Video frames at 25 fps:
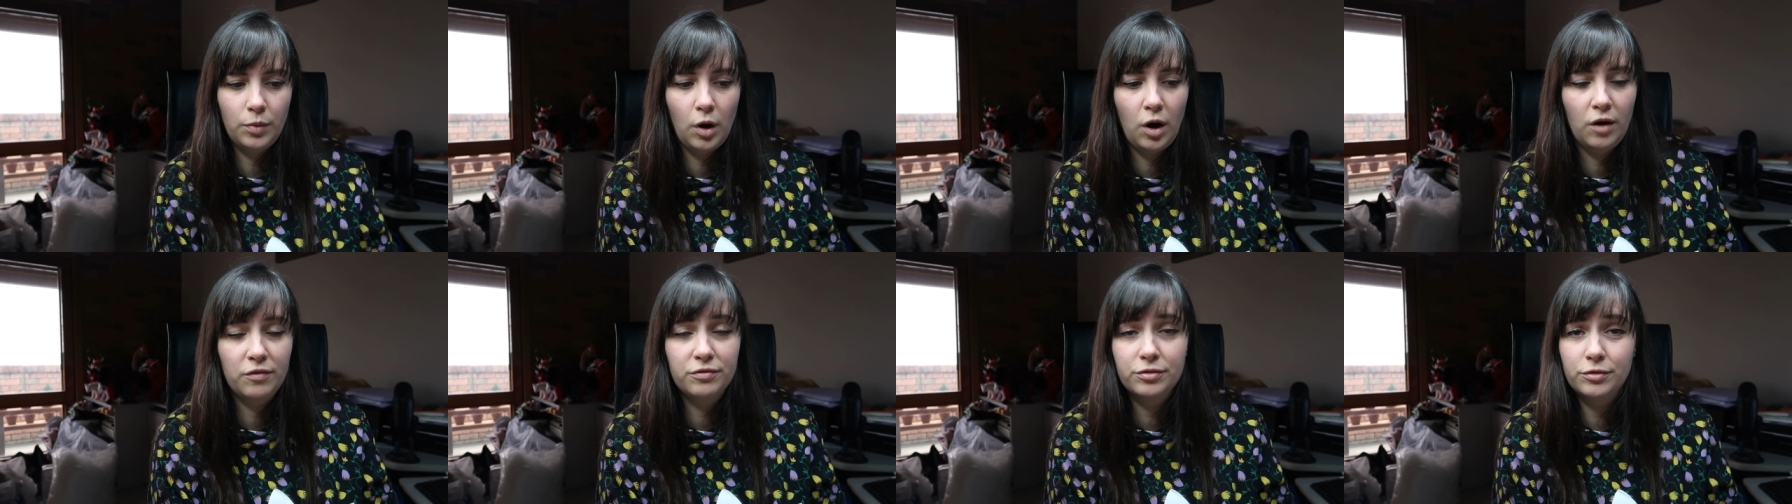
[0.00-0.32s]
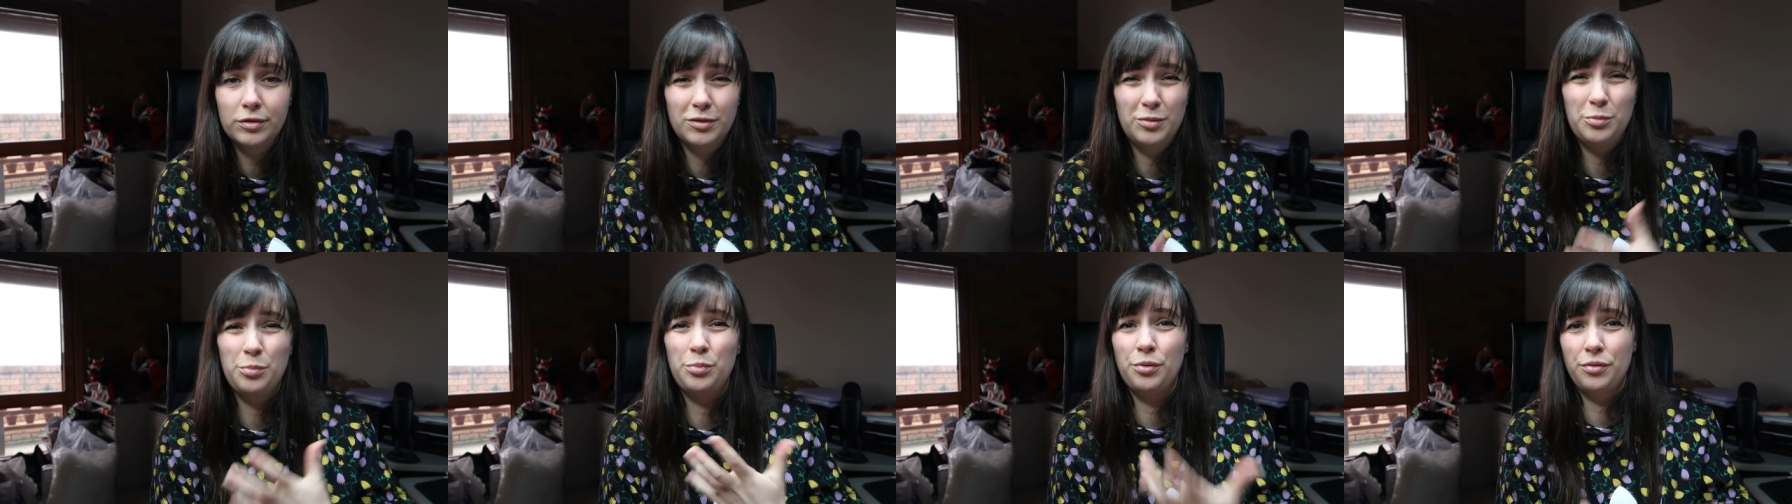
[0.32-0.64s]

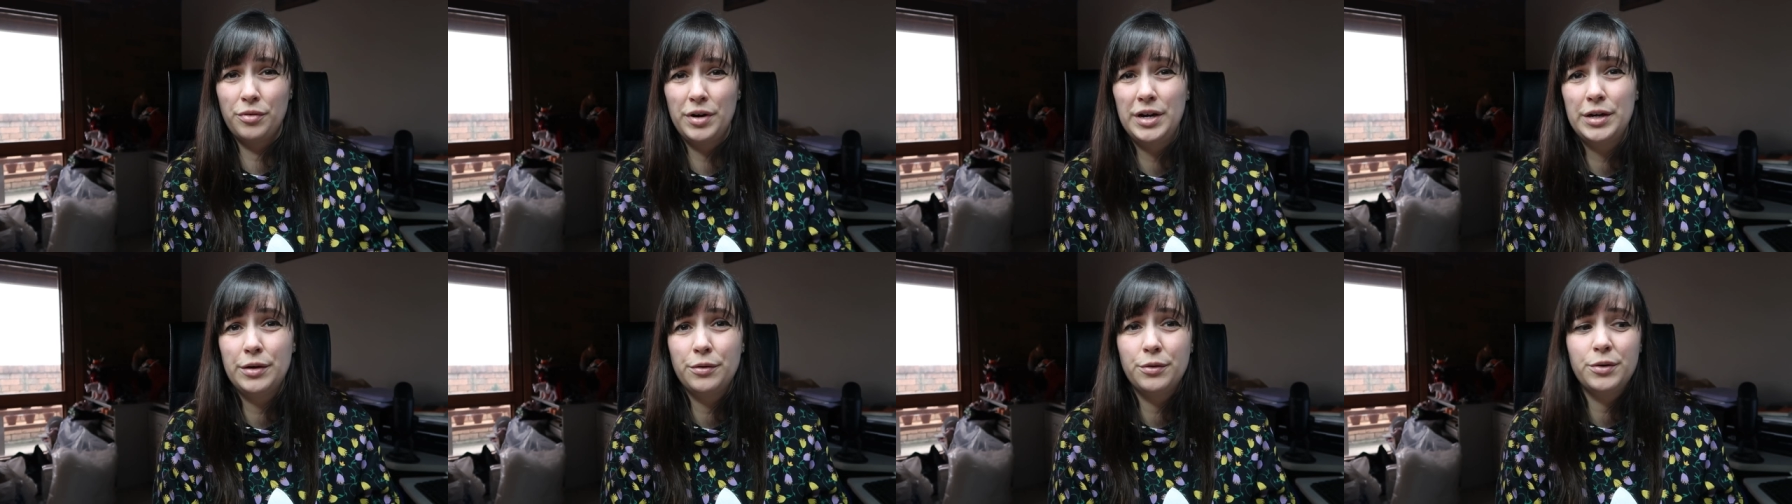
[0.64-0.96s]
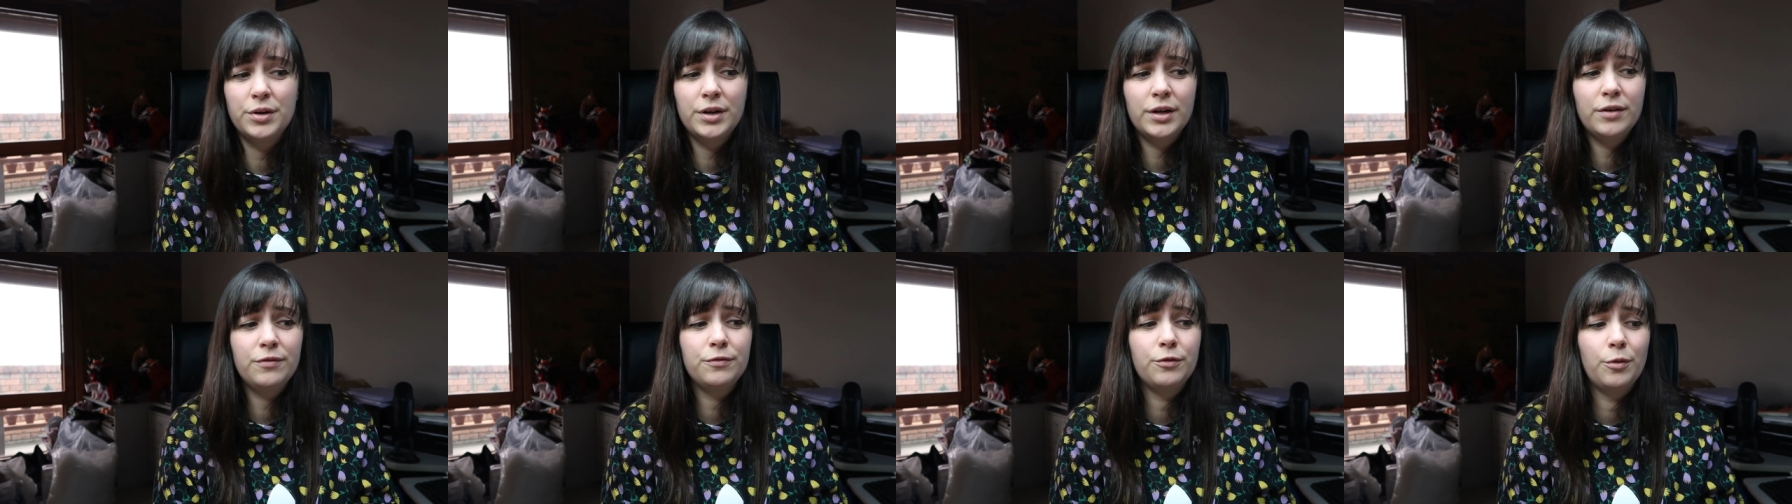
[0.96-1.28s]
offer a
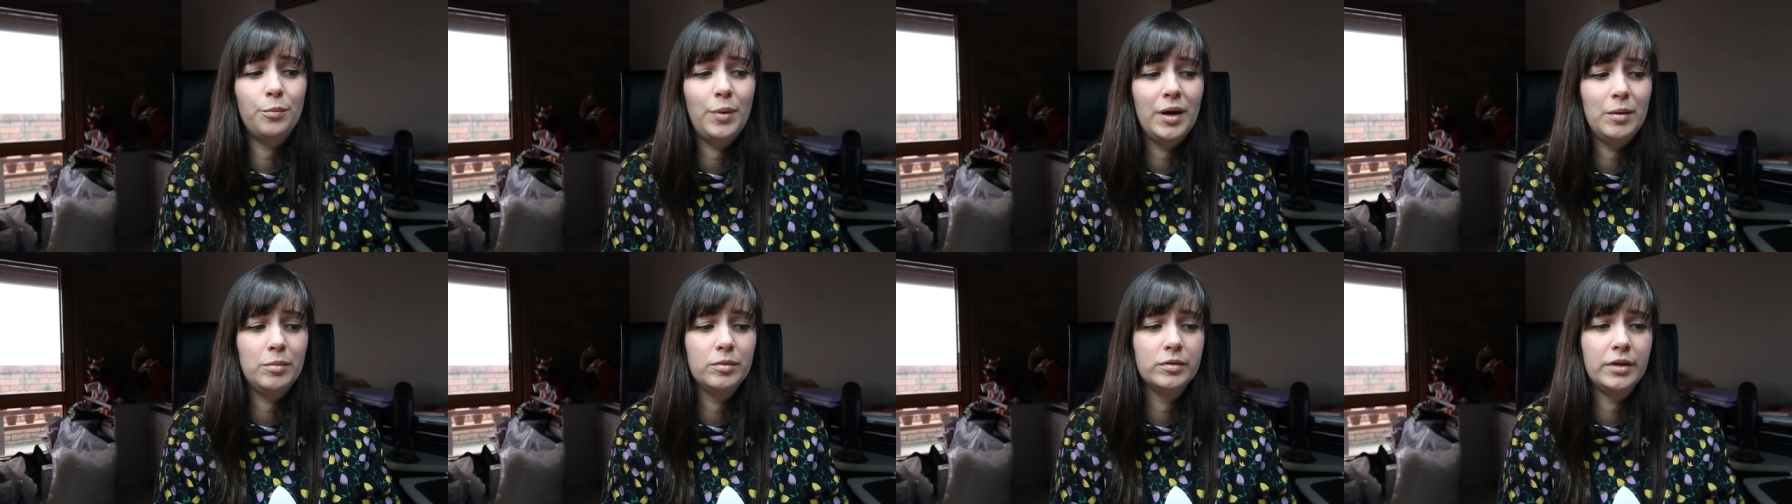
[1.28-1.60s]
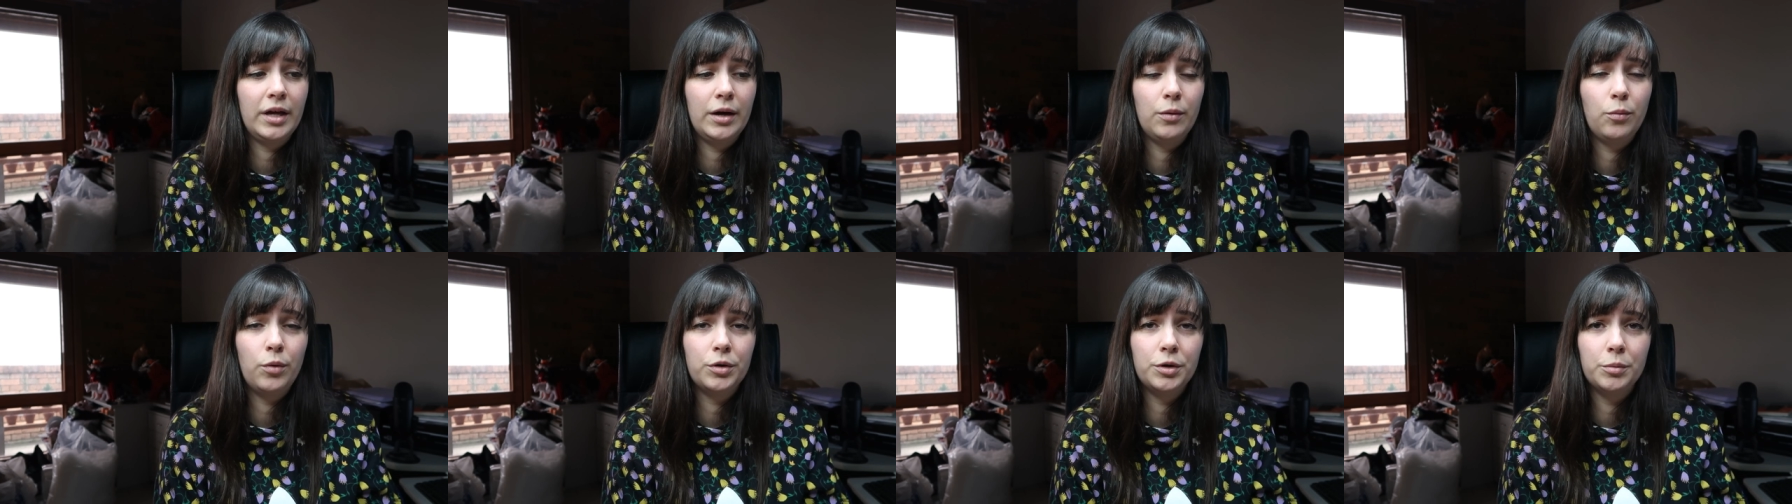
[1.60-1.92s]
pre-order for people
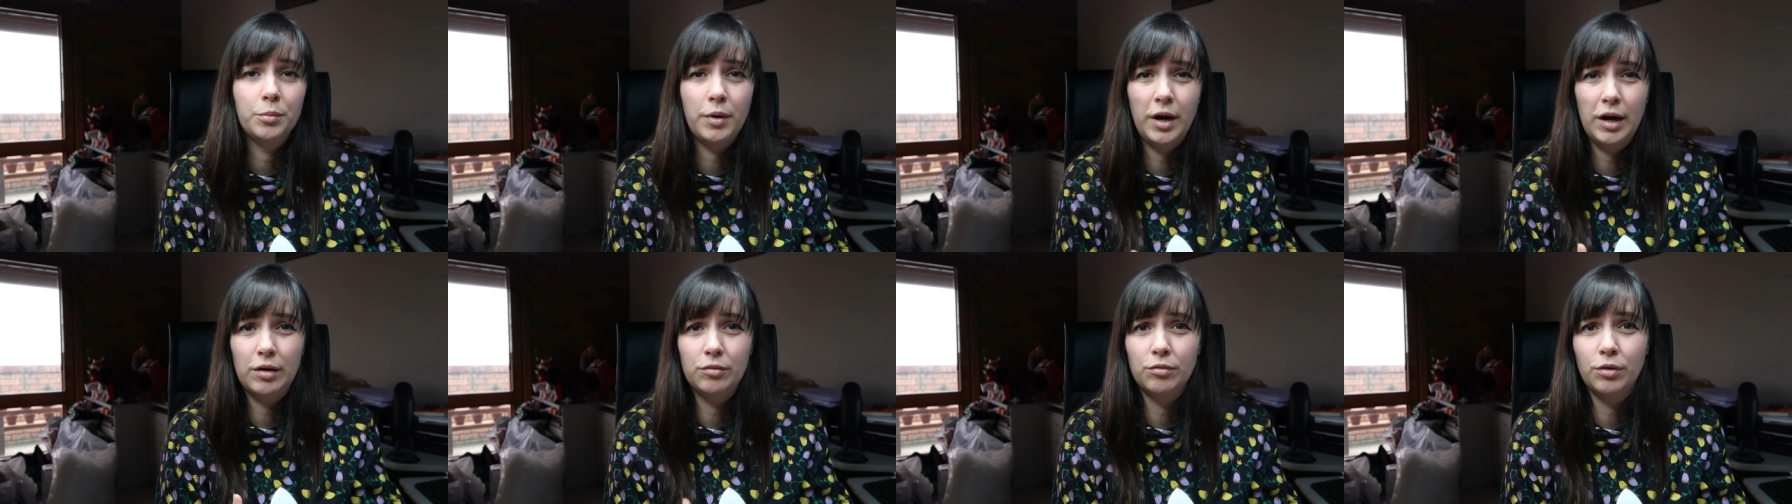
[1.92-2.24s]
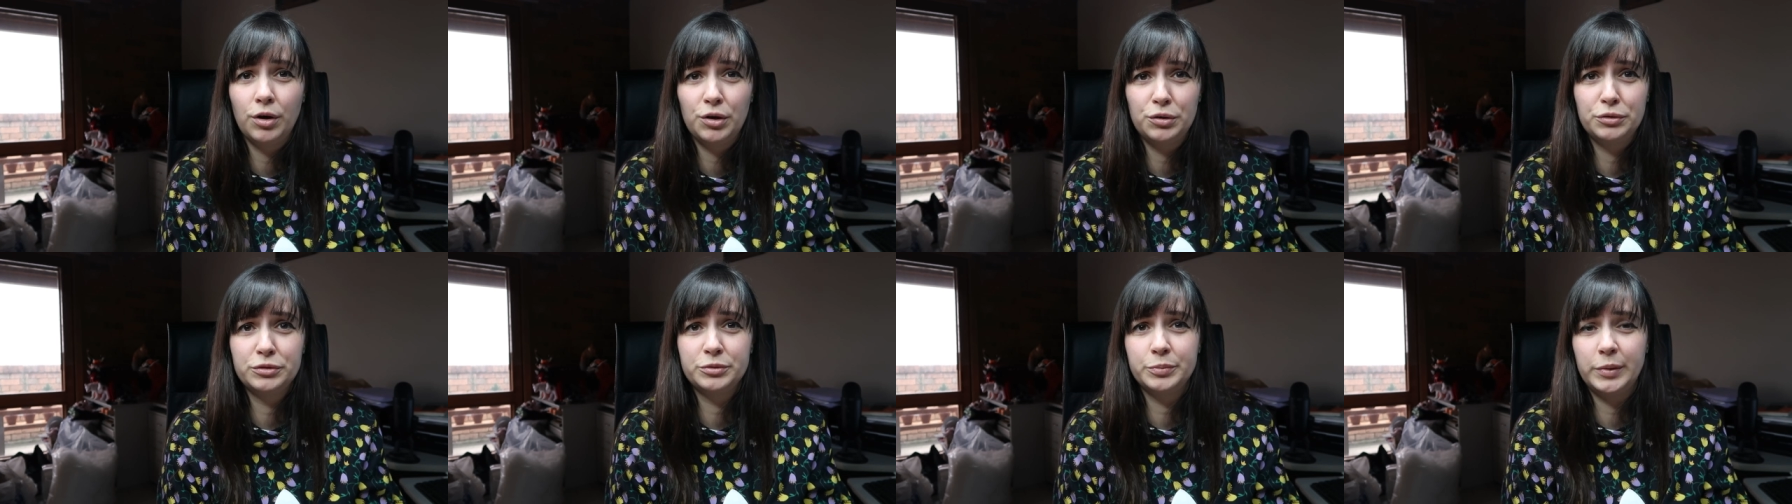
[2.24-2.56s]
that want to buy
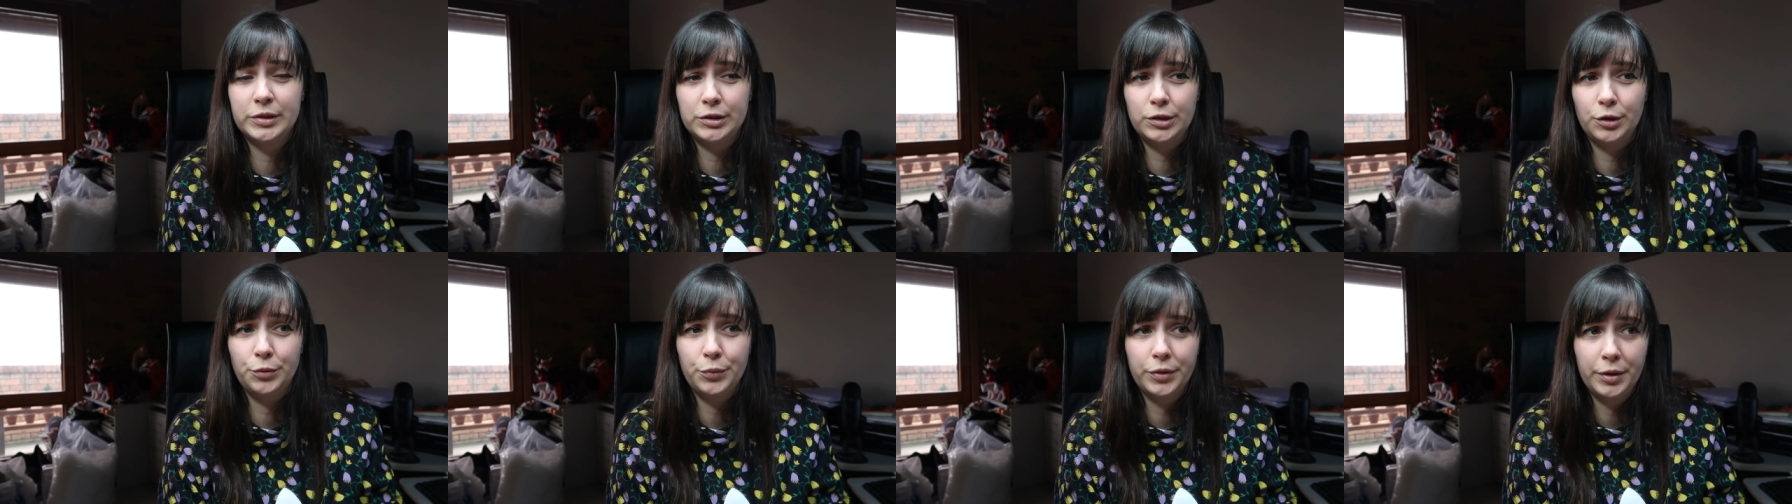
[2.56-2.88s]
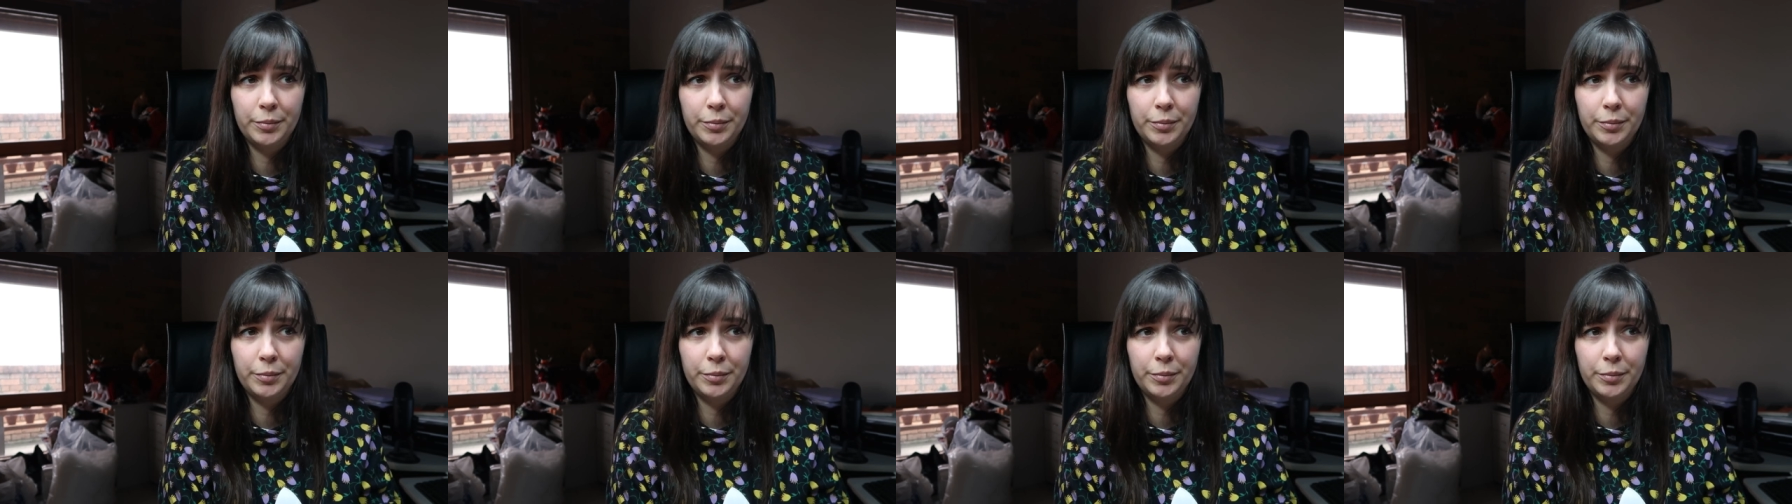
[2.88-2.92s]
rolls but don't